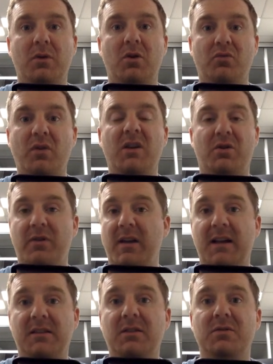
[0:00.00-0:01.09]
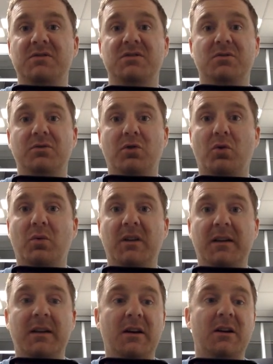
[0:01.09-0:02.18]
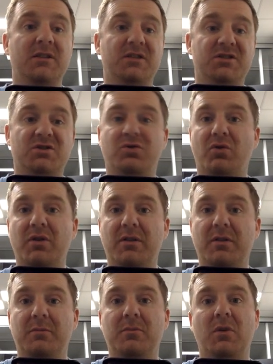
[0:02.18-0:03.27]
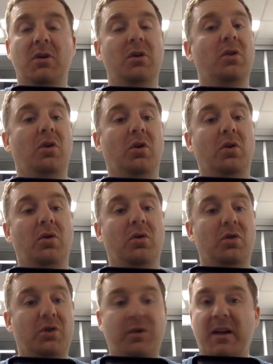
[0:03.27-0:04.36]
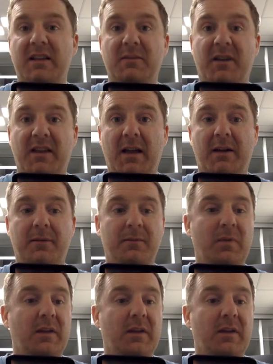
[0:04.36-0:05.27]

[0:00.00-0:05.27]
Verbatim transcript: recreate the users, nor will it destroy them or create them again.